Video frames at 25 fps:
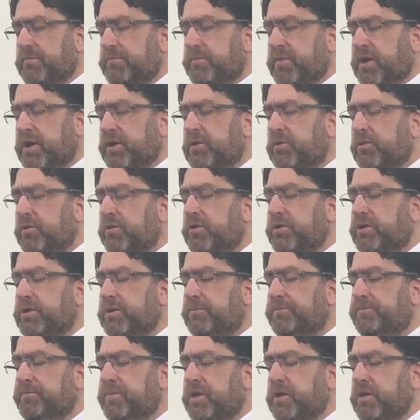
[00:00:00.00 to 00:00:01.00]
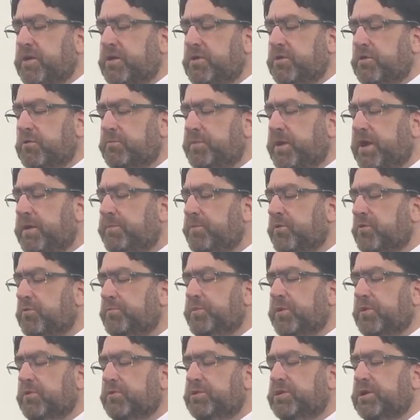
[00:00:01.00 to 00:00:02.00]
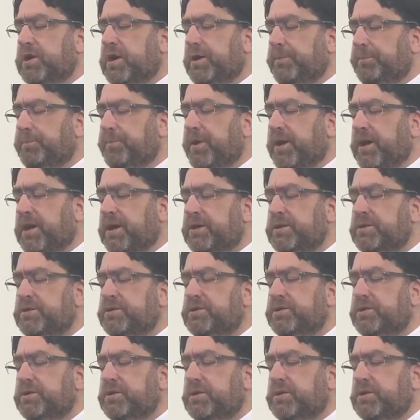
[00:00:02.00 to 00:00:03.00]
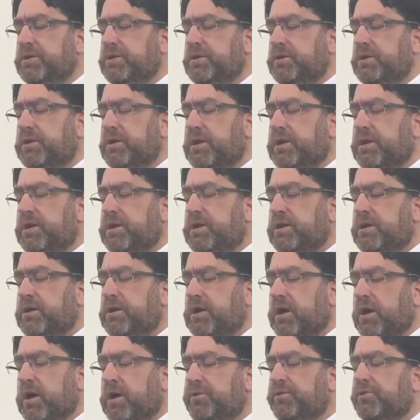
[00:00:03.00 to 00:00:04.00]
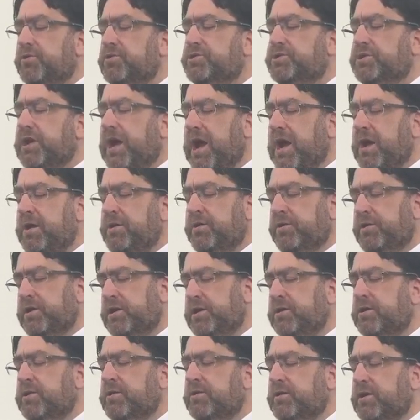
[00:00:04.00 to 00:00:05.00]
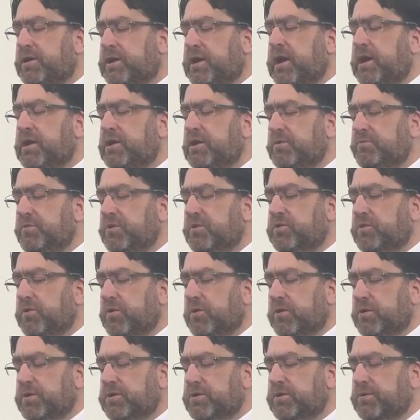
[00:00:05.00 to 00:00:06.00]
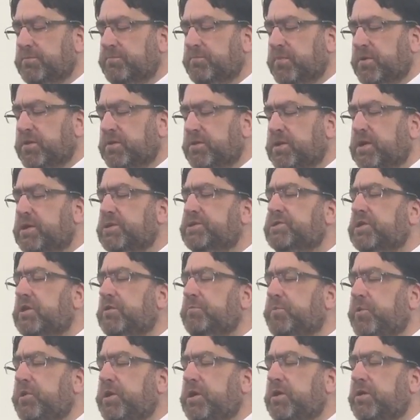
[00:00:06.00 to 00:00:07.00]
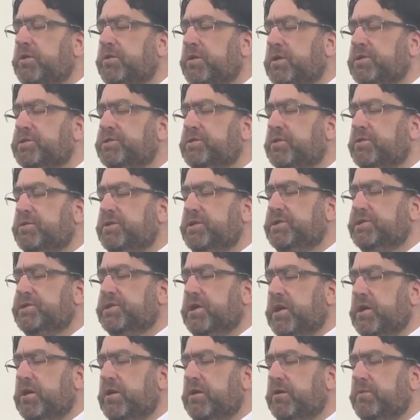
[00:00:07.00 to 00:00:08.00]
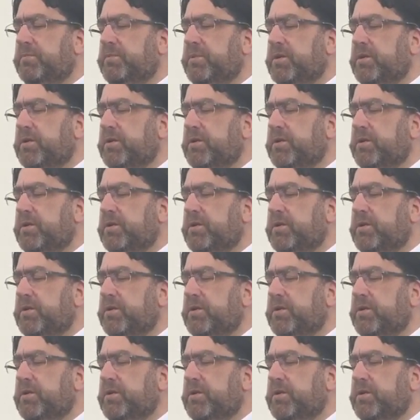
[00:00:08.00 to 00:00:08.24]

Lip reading: And, Lord, your people built up and others entering the kingdom of God. That's our prayer and that's our desire.